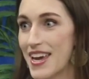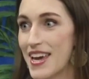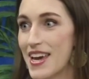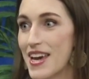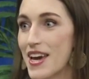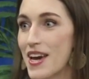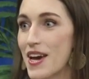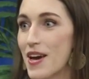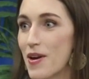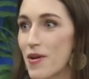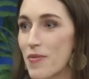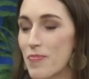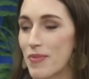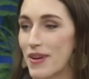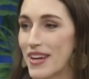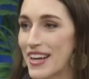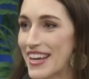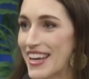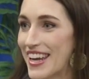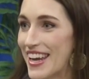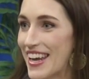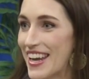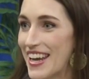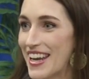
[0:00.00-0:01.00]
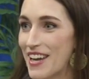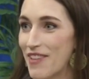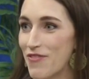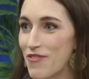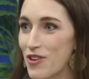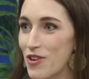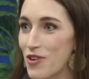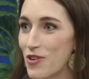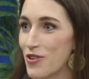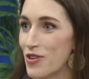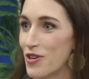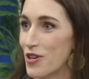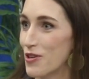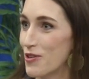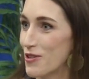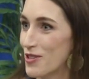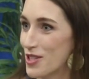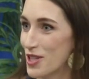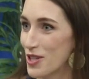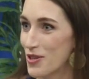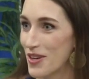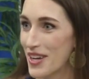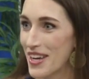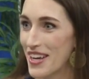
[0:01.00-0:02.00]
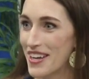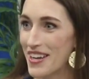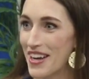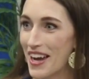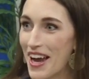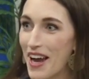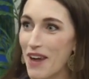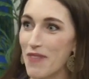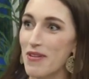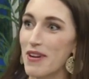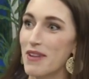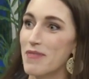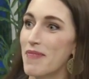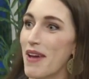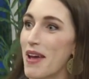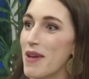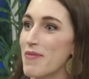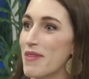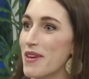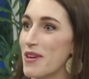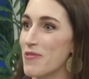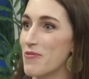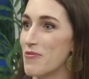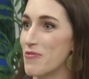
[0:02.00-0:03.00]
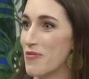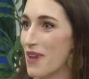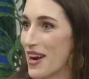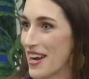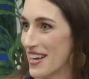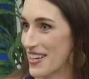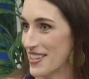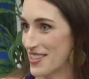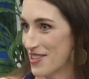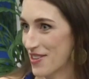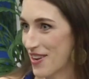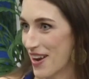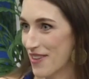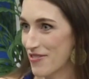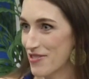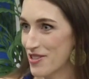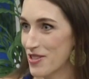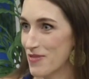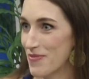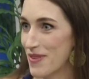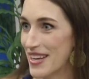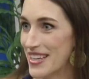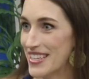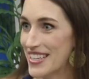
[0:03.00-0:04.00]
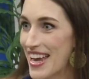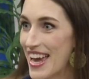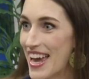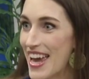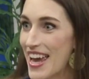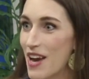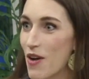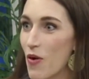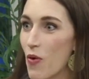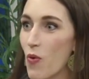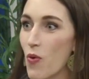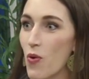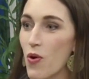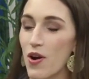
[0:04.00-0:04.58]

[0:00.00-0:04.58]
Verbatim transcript: Absolutely. But again, if you're new to it, I would maybe wait until after the big day mm -hmm.